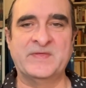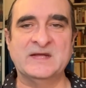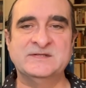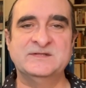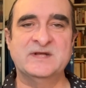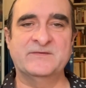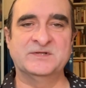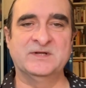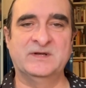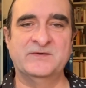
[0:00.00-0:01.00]
that endeavor
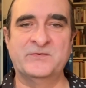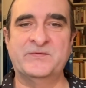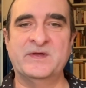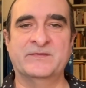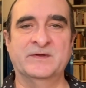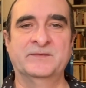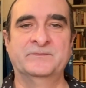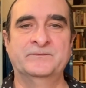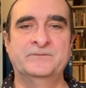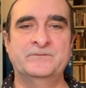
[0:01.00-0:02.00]
to live with the other
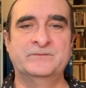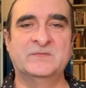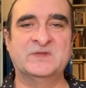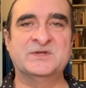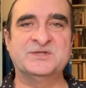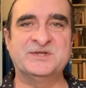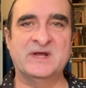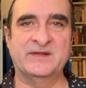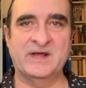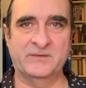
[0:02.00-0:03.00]
to
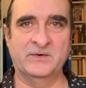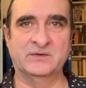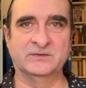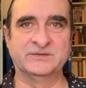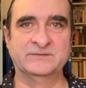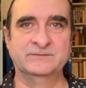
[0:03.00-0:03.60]
share their world?